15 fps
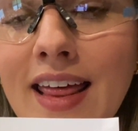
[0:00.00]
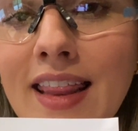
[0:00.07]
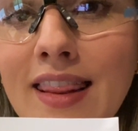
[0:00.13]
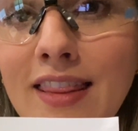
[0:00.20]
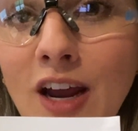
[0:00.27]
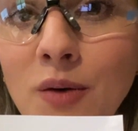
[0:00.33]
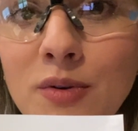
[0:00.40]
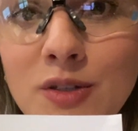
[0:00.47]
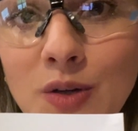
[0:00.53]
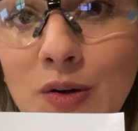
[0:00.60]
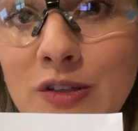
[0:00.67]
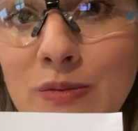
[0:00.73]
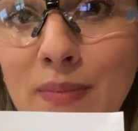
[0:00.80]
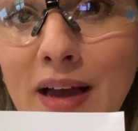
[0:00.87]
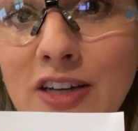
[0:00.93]
their
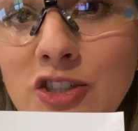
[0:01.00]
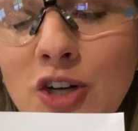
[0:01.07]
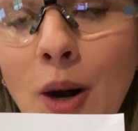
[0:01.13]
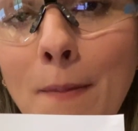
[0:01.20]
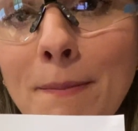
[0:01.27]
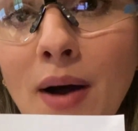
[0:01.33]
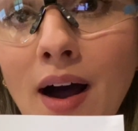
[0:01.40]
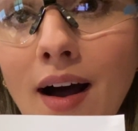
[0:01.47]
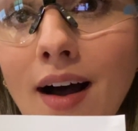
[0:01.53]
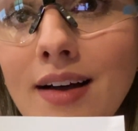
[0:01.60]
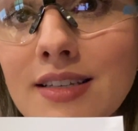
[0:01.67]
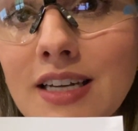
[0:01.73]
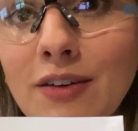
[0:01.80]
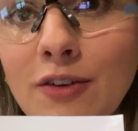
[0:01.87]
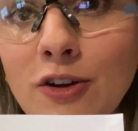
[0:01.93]
results matched our
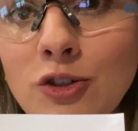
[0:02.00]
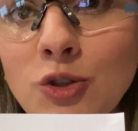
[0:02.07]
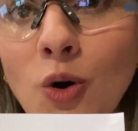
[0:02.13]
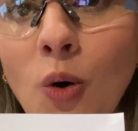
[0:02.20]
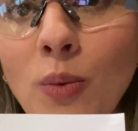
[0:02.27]
positive control,